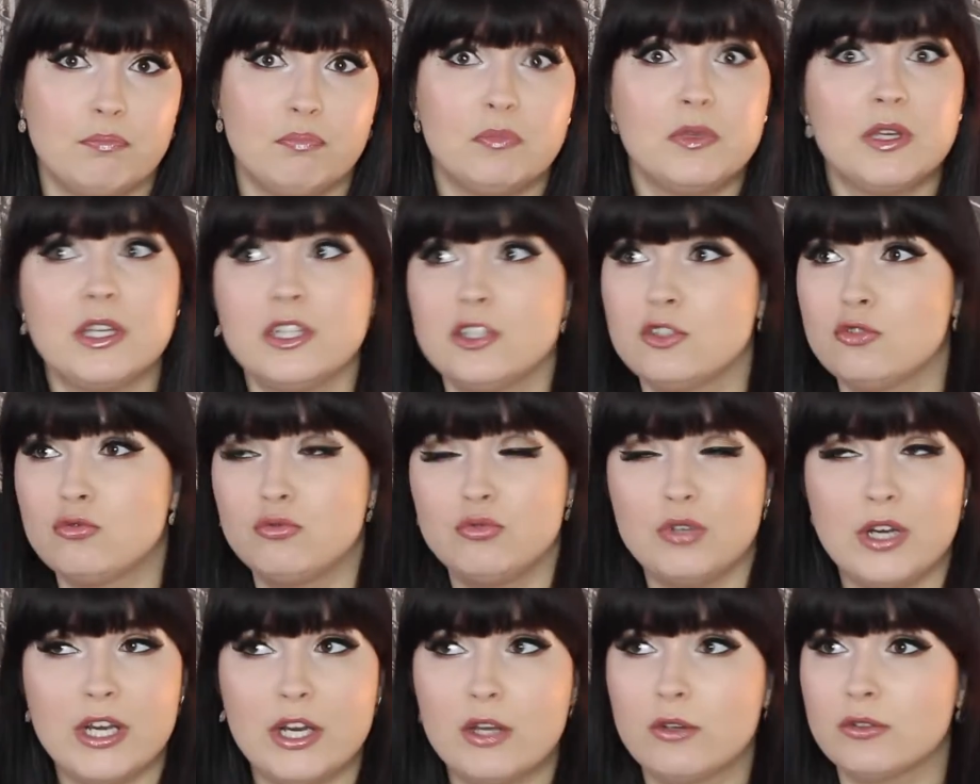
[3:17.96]
It's
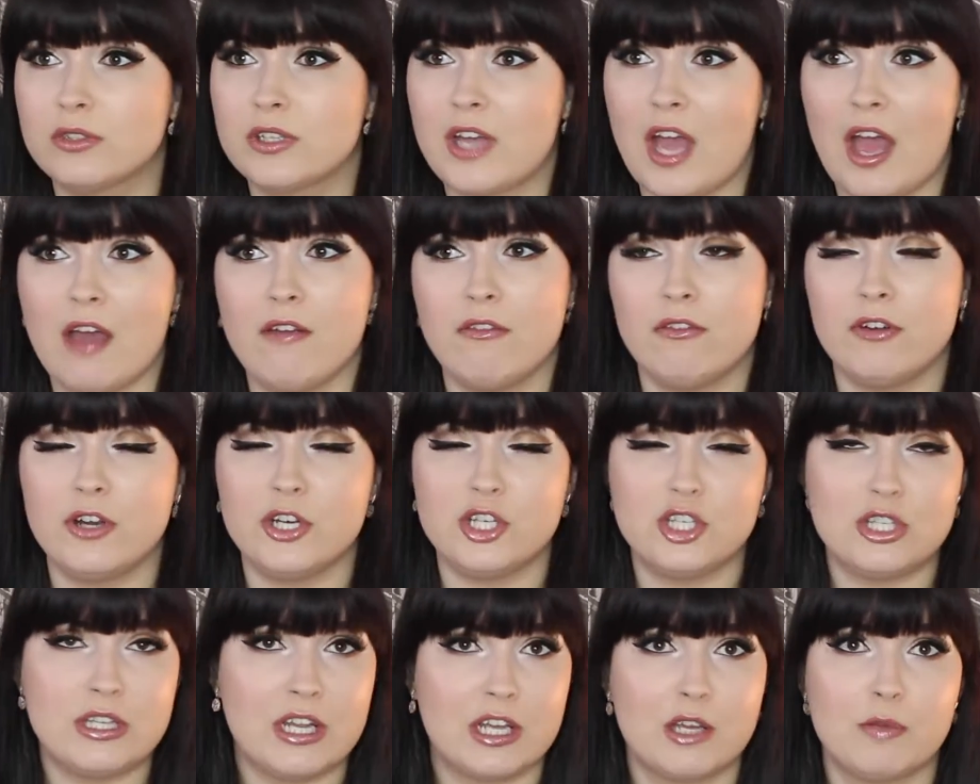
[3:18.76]
really good
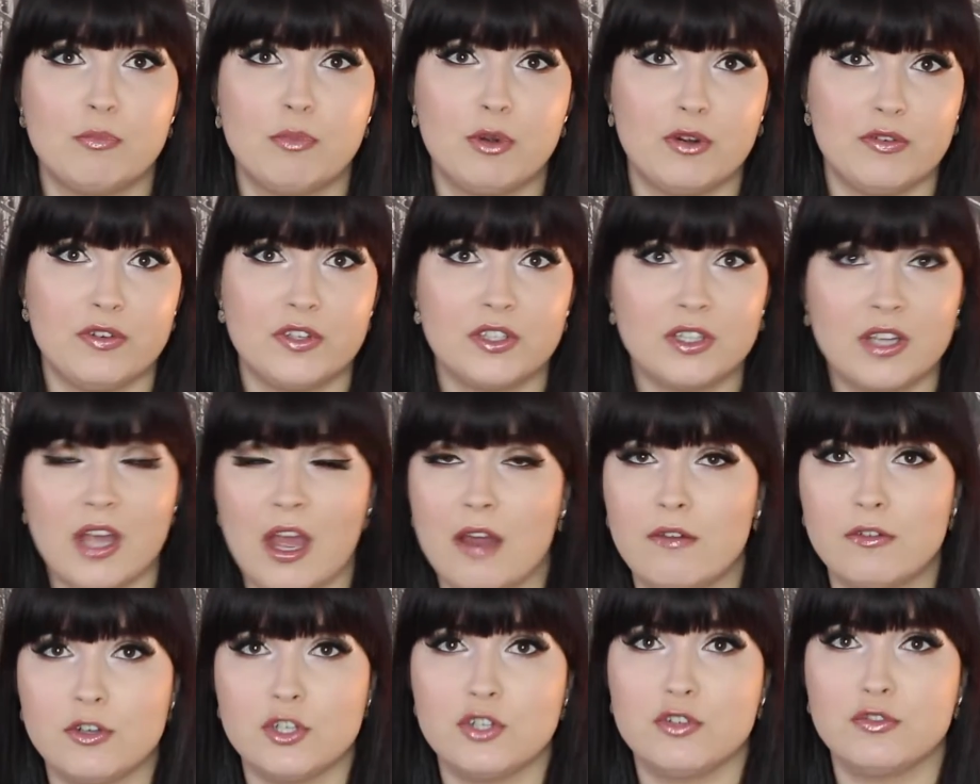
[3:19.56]
coverage, like perfect
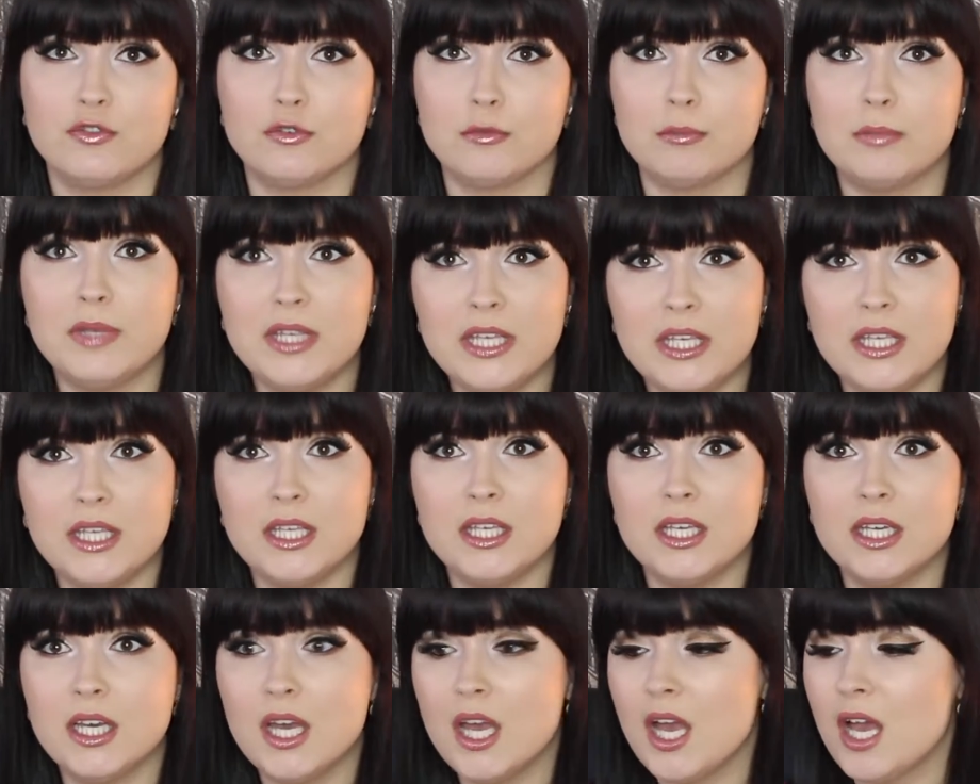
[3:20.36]
coverage for
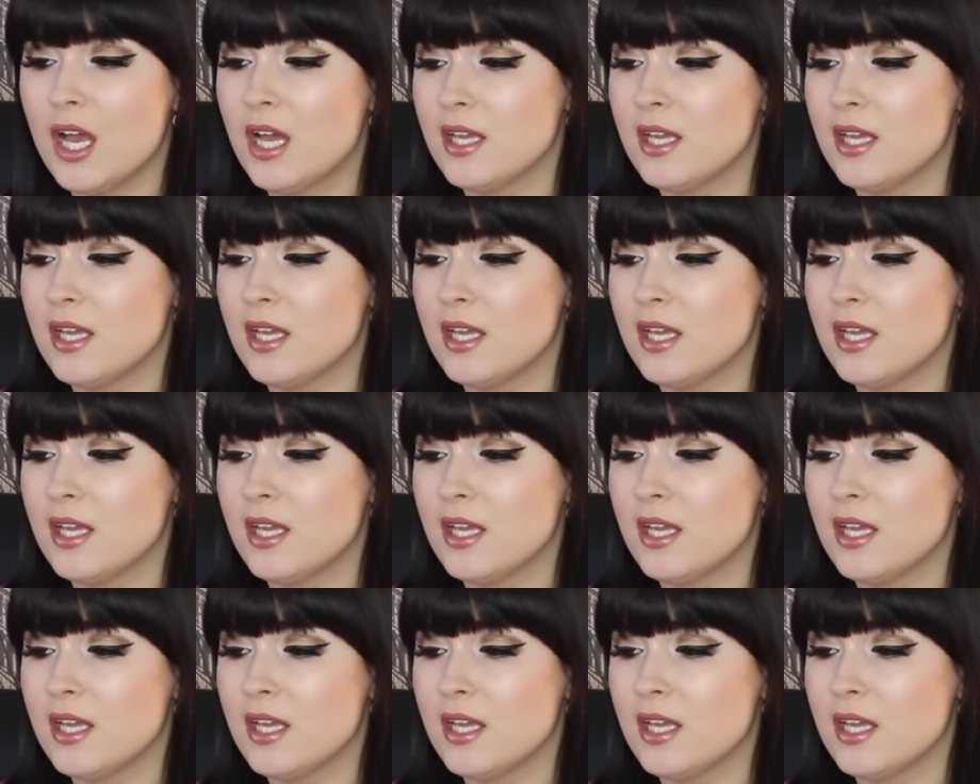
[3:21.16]
me.